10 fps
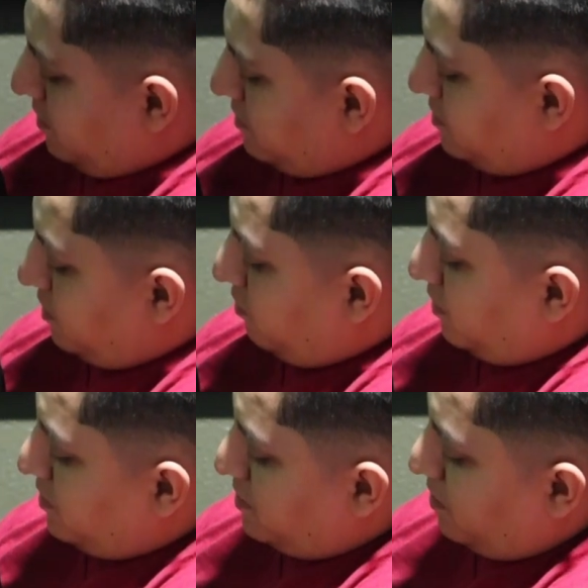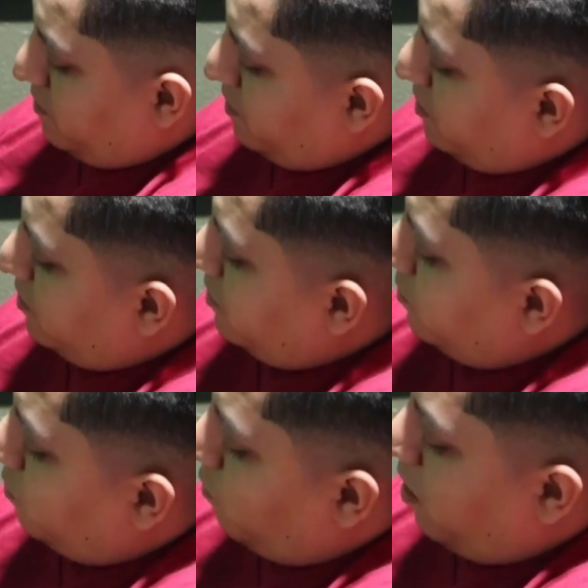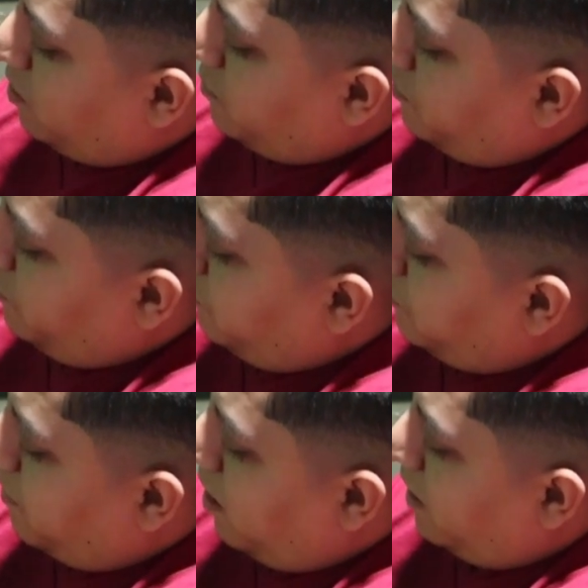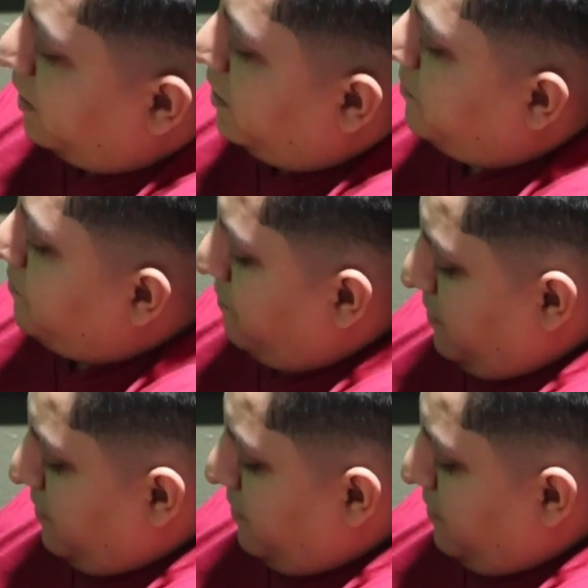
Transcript: silk interior, waterproof pocket.